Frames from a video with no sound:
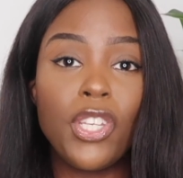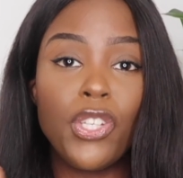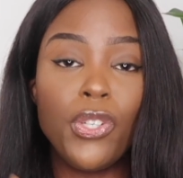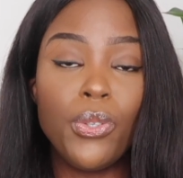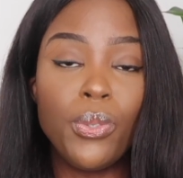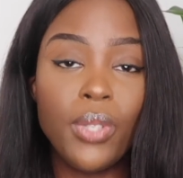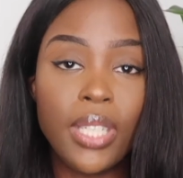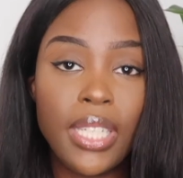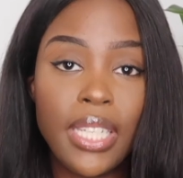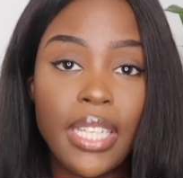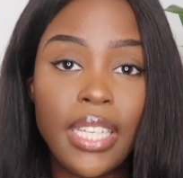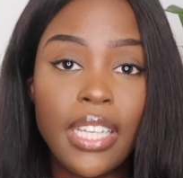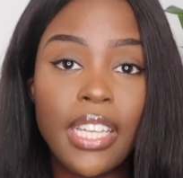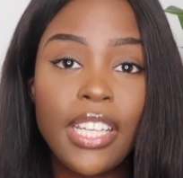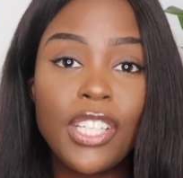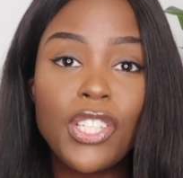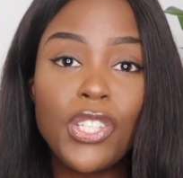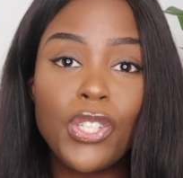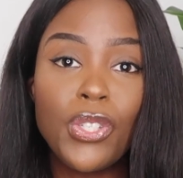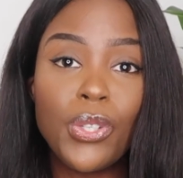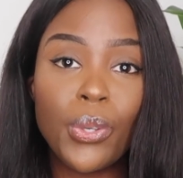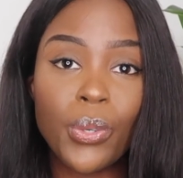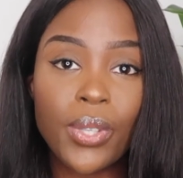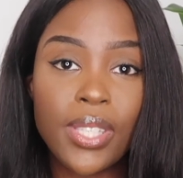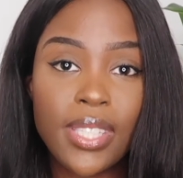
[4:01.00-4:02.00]
unique
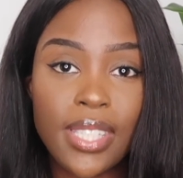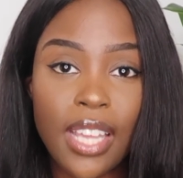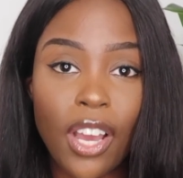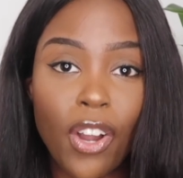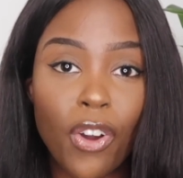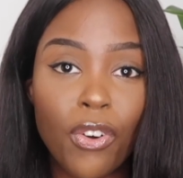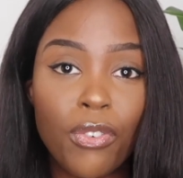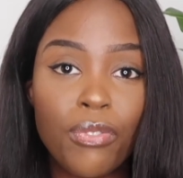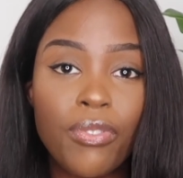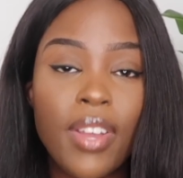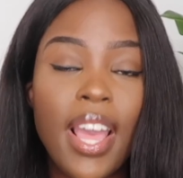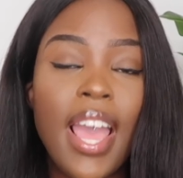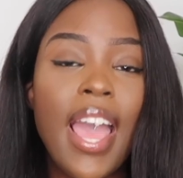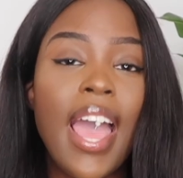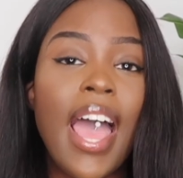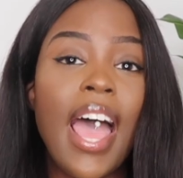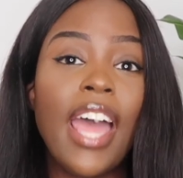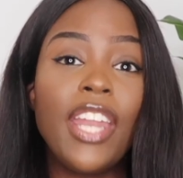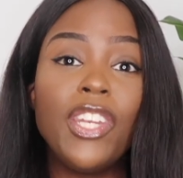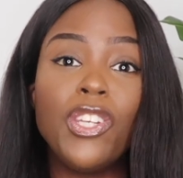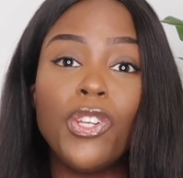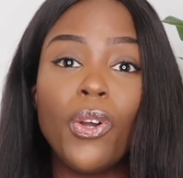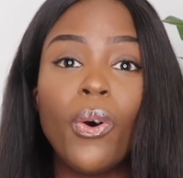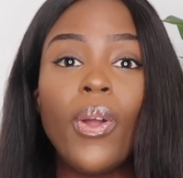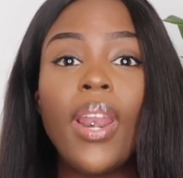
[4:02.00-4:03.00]
to yourself
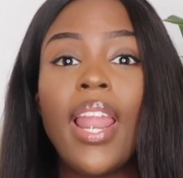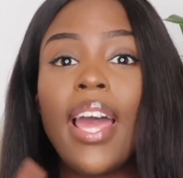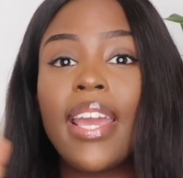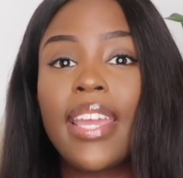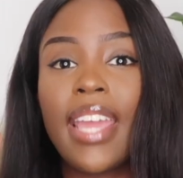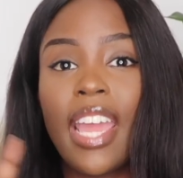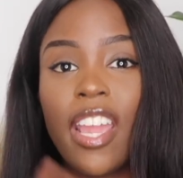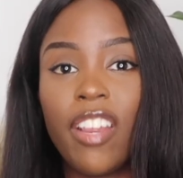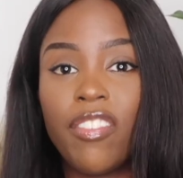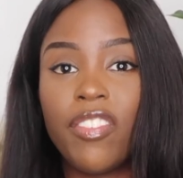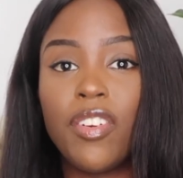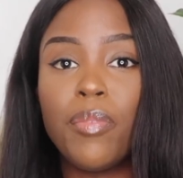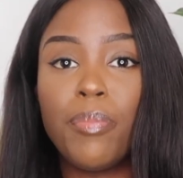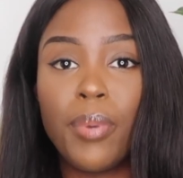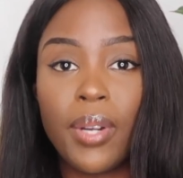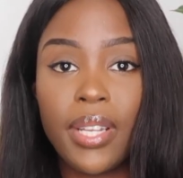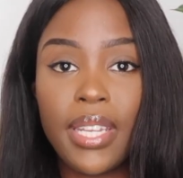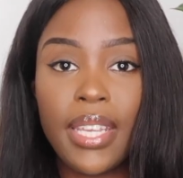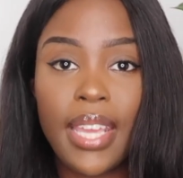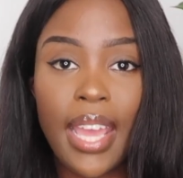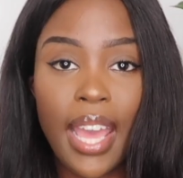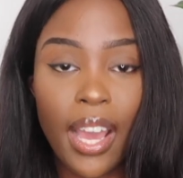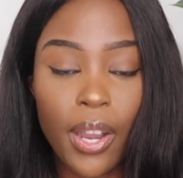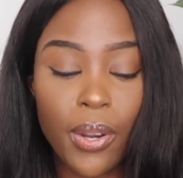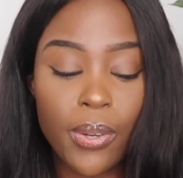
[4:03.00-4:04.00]
and not like
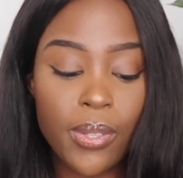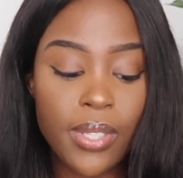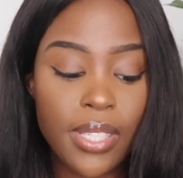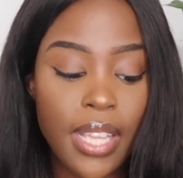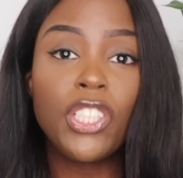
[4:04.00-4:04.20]
everybody else?